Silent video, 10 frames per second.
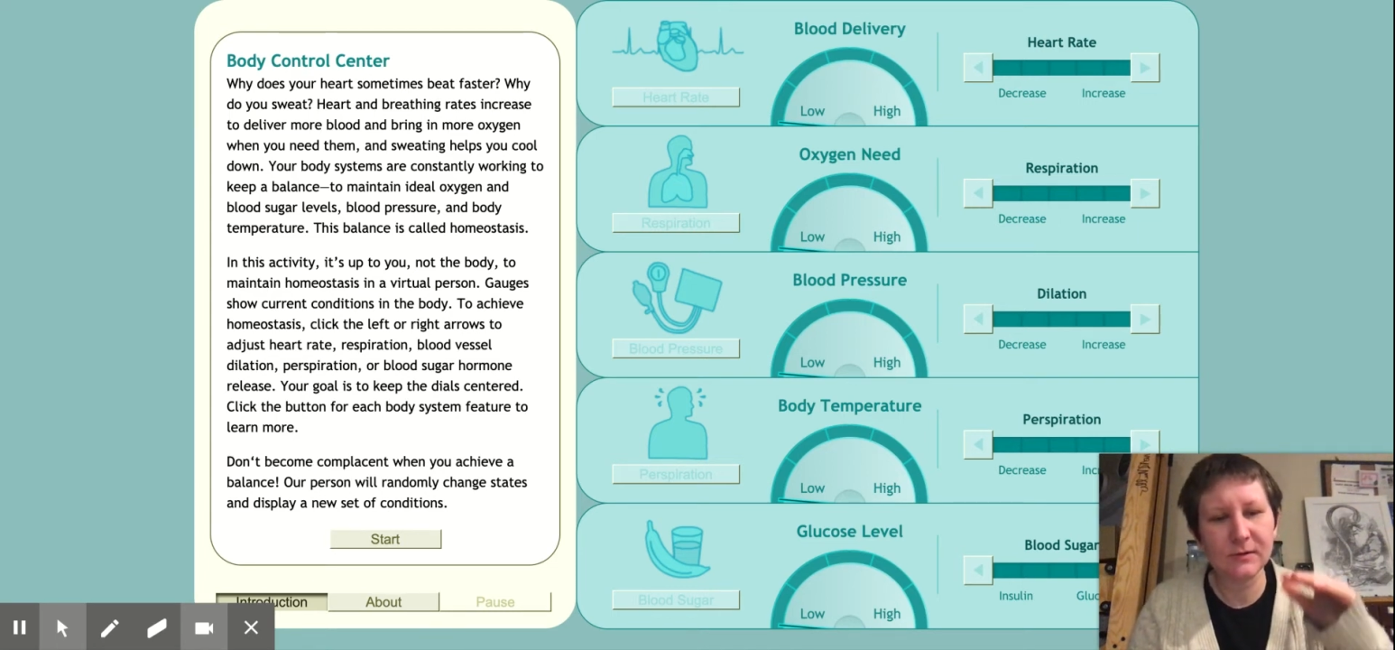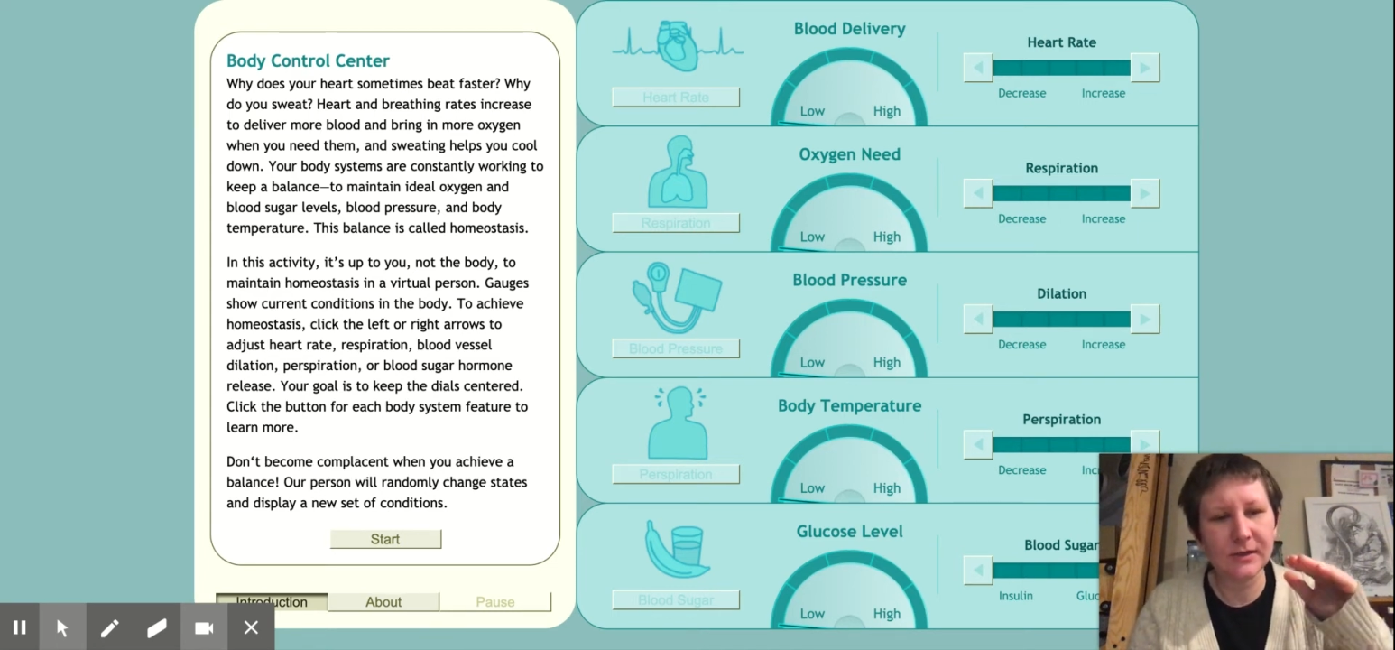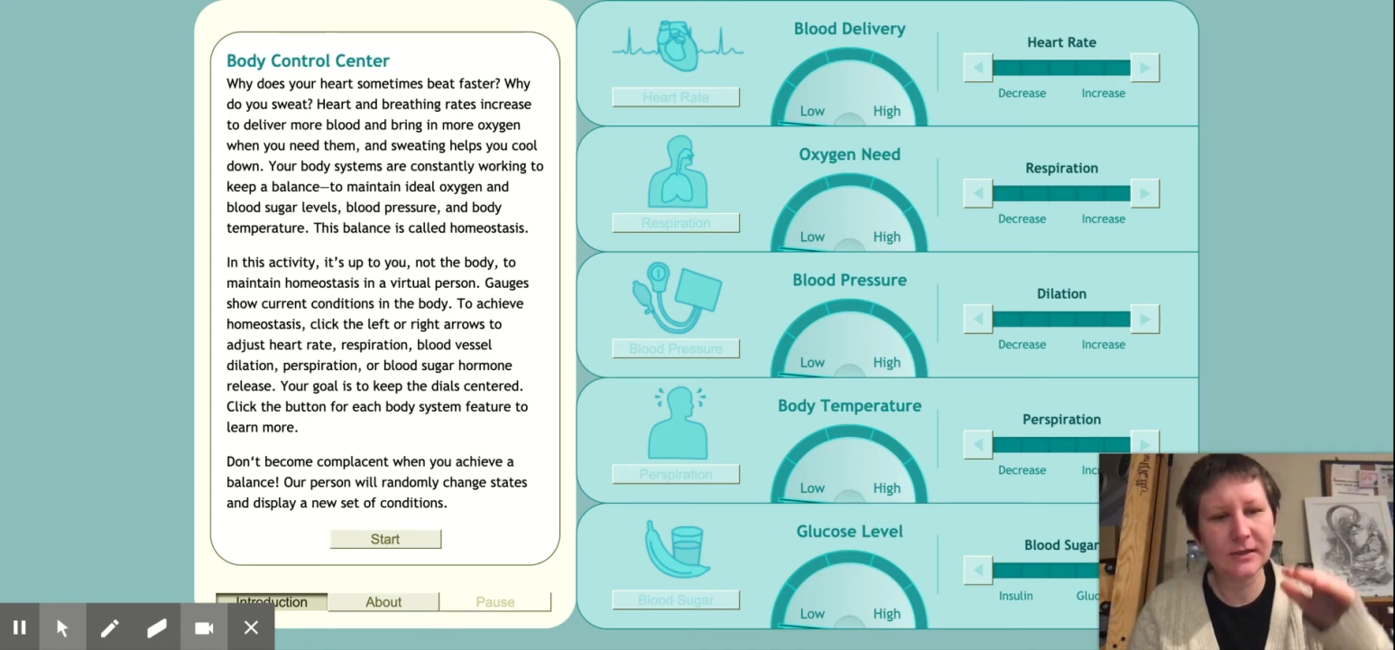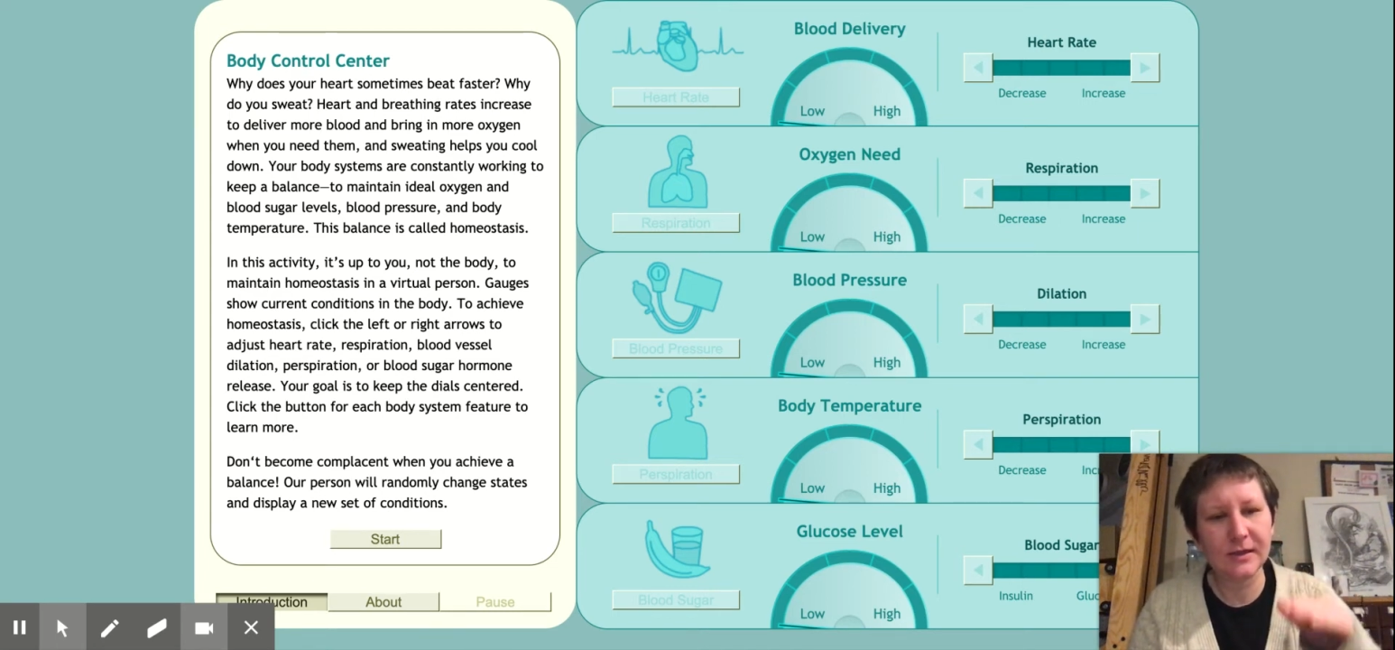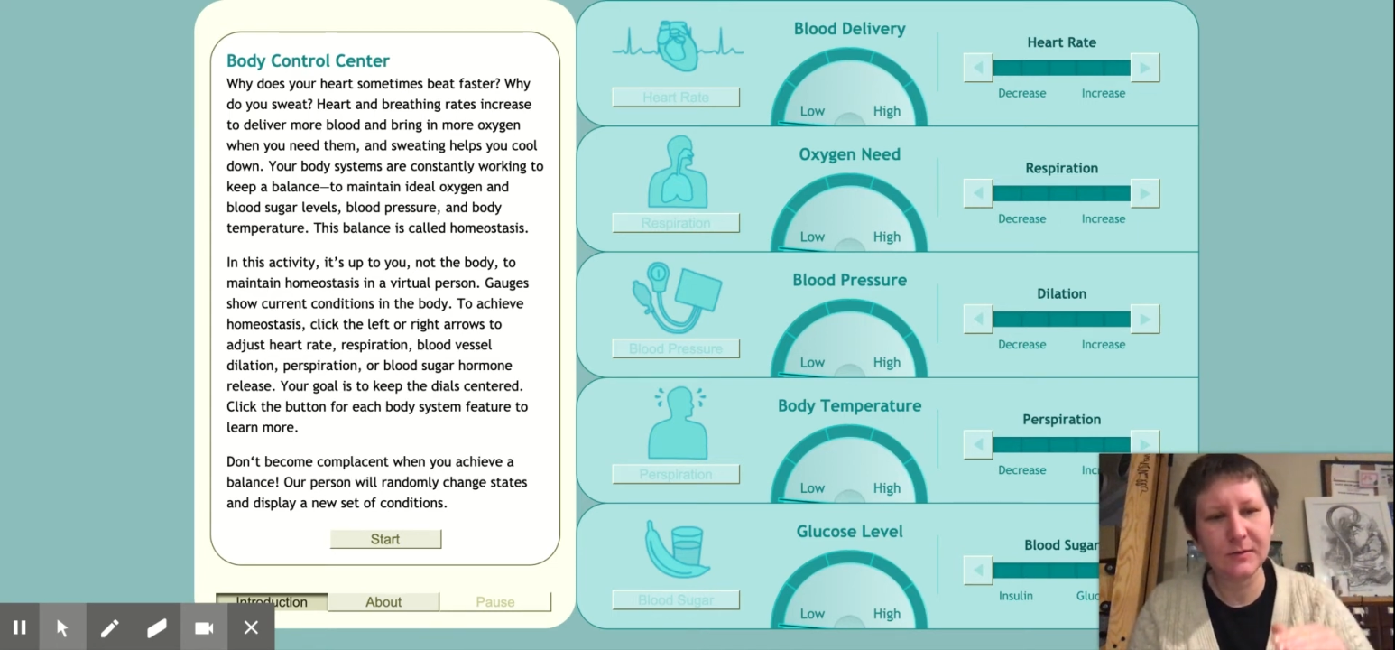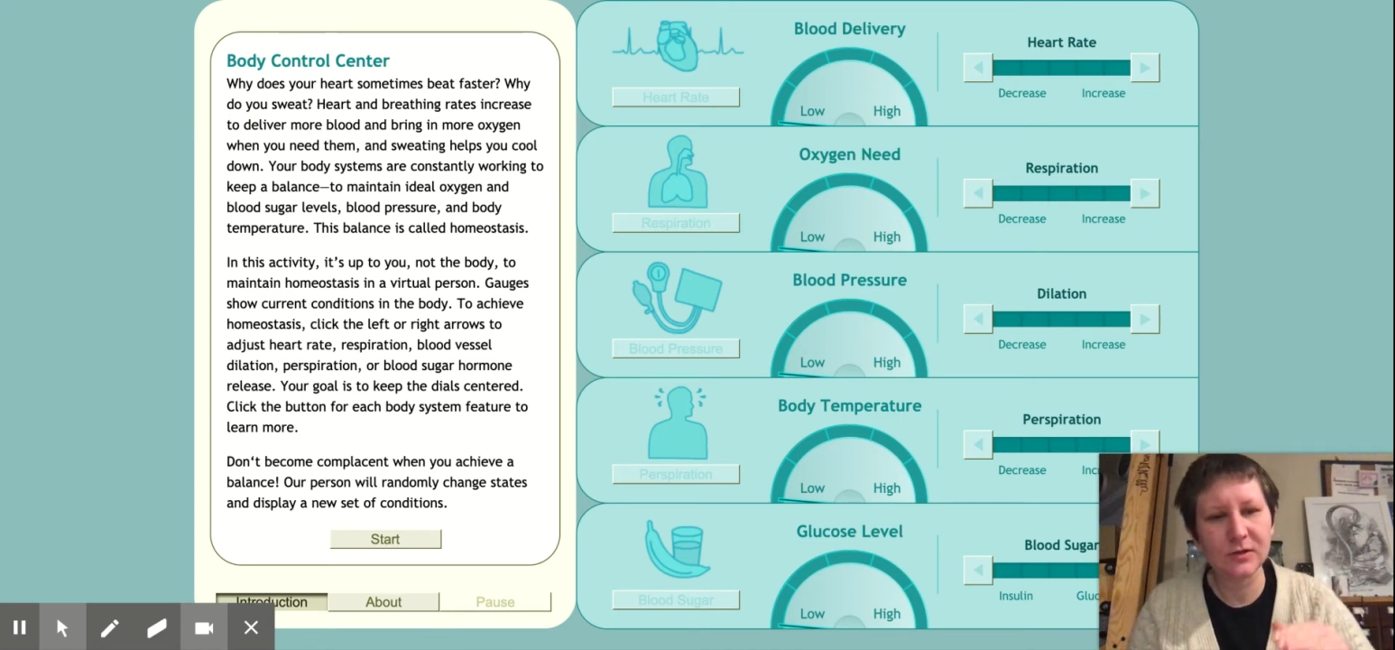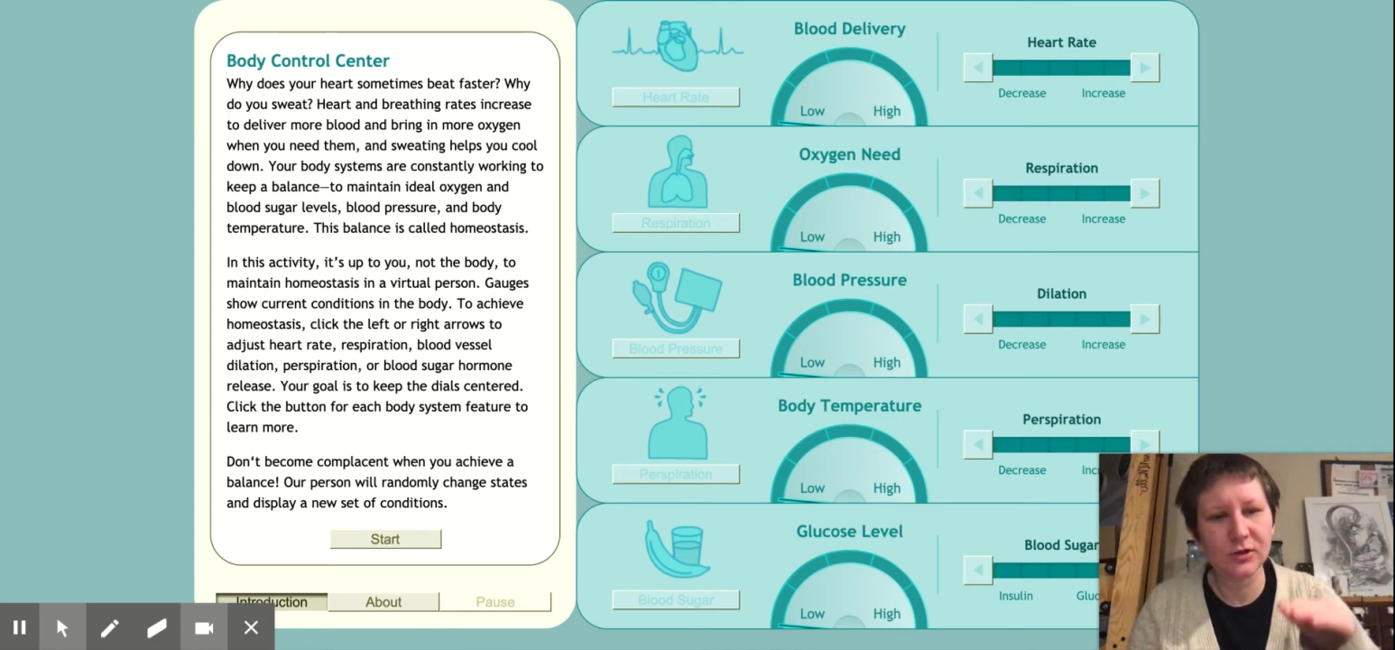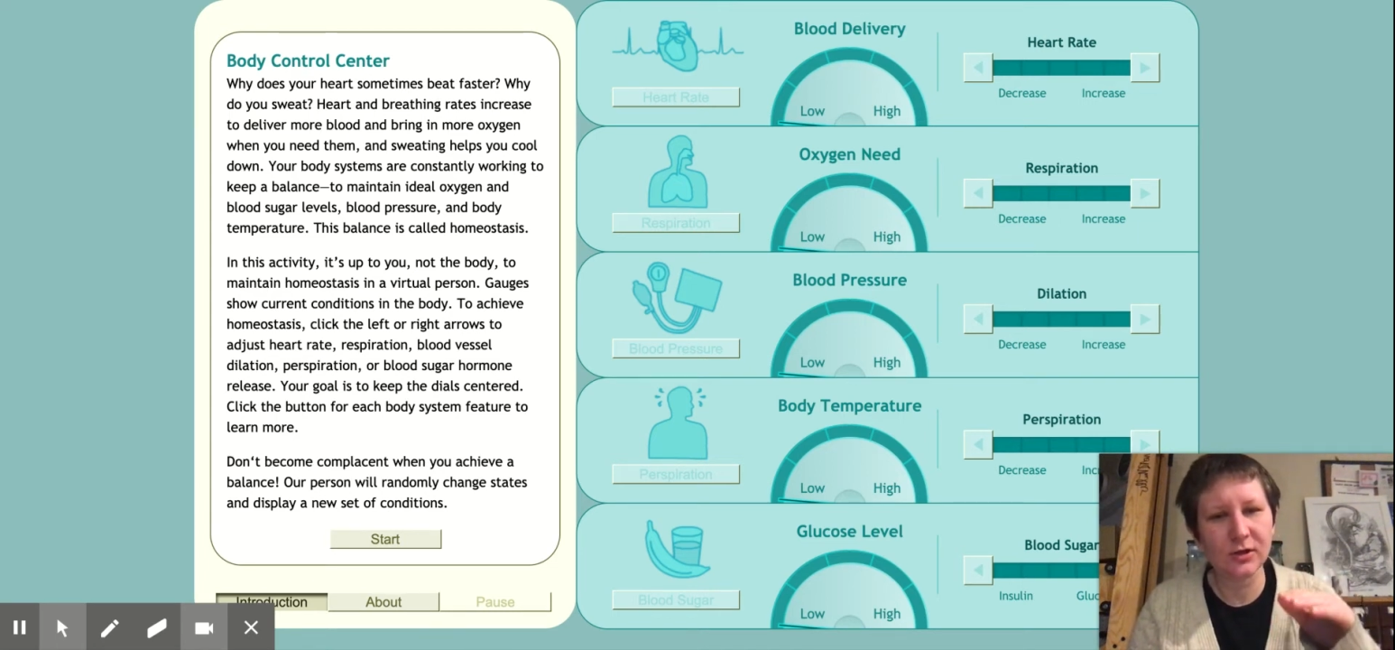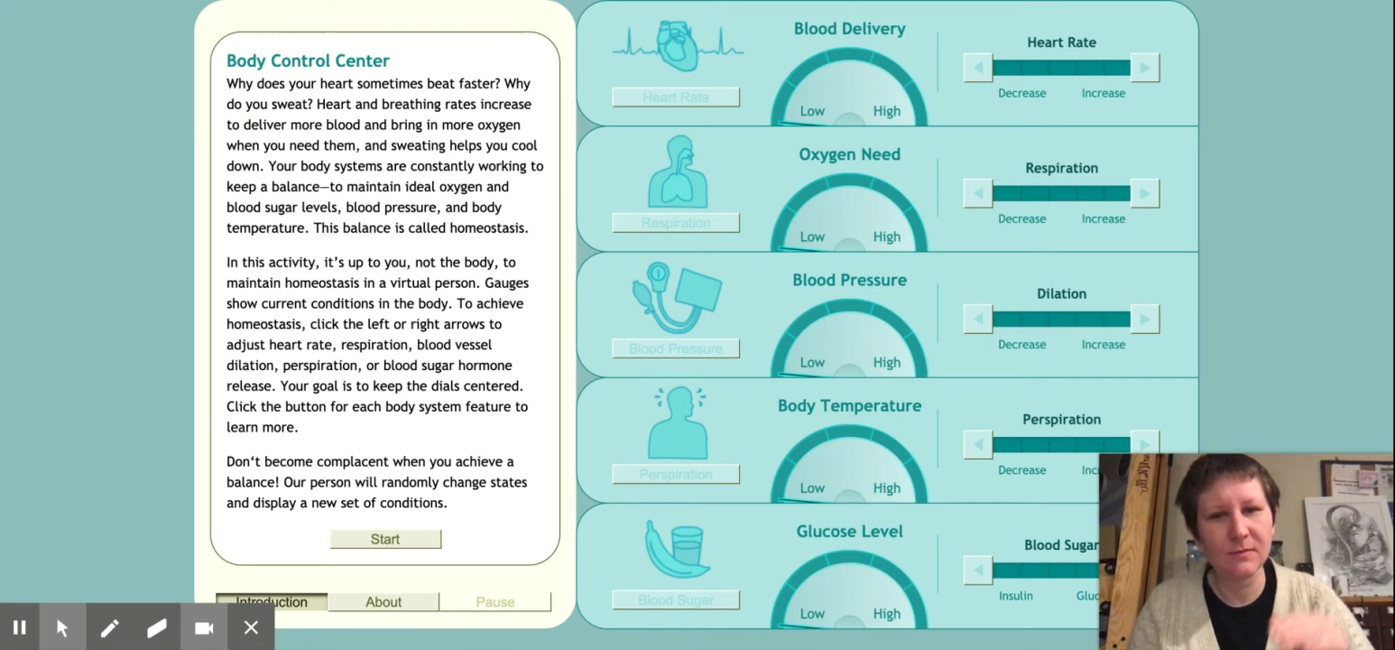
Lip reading: we need to keep a certain